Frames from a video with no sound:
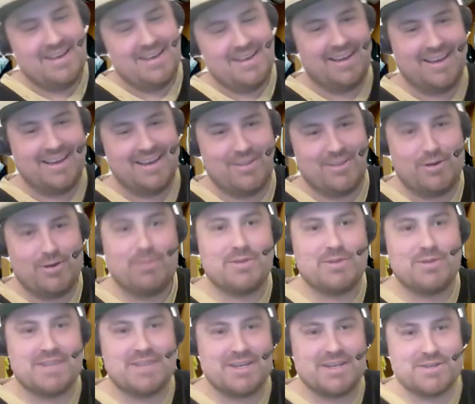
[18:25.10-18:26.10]

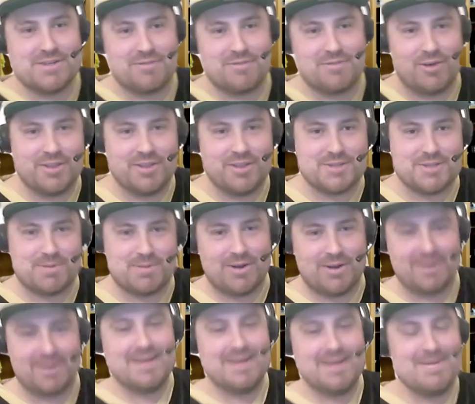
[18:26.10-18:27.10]
reputation for on this
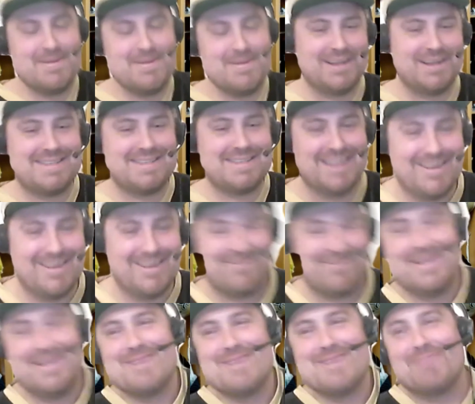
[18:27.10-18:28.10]
pod. But
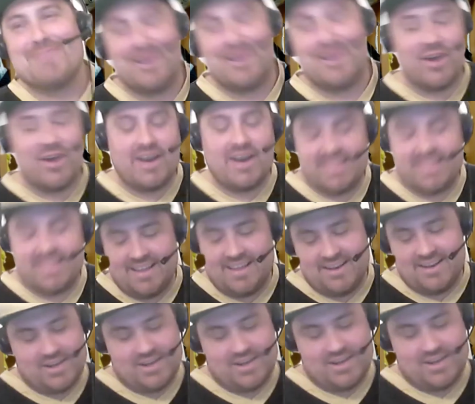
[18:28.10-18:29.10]
no,
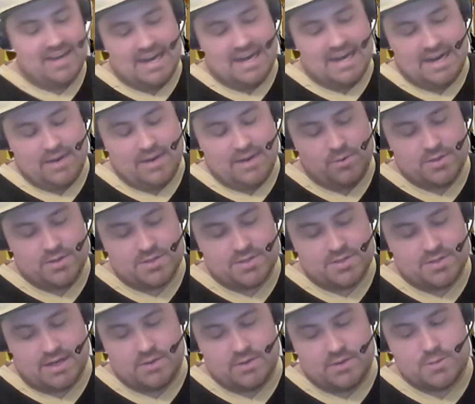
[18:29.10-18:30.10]
I
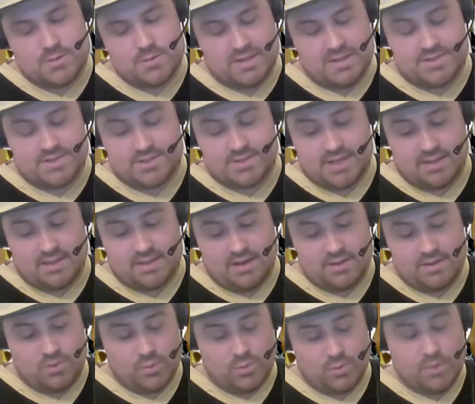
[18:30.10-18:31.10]
was pleased because I
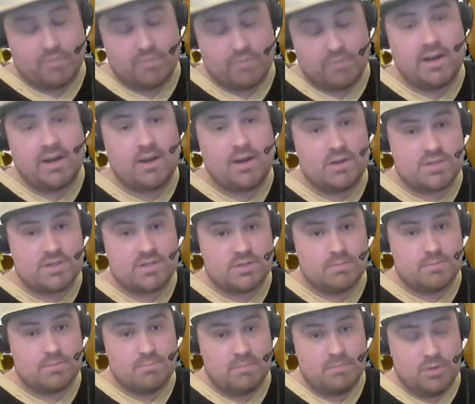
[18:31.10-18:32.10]
thought we were very close
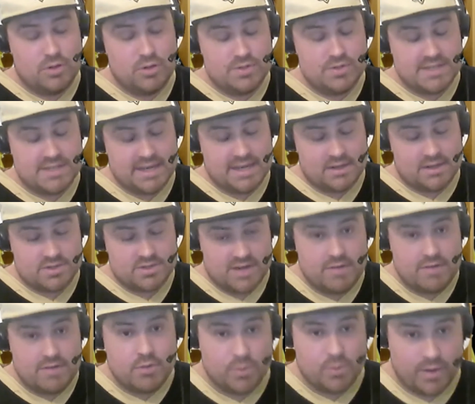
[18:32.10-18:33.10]
to losing out on
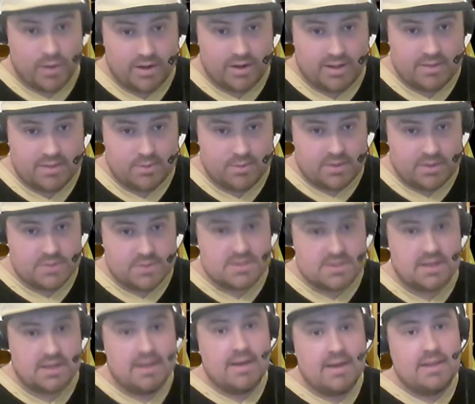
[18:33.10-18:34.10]
everyone. I thought there
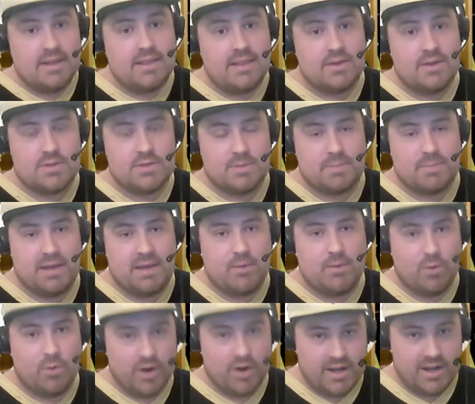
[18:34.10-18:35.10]
was a big
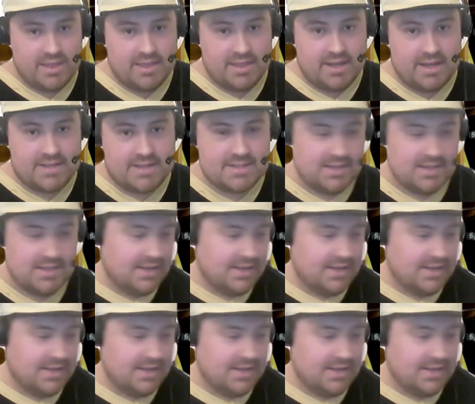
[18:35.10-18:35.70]
worry that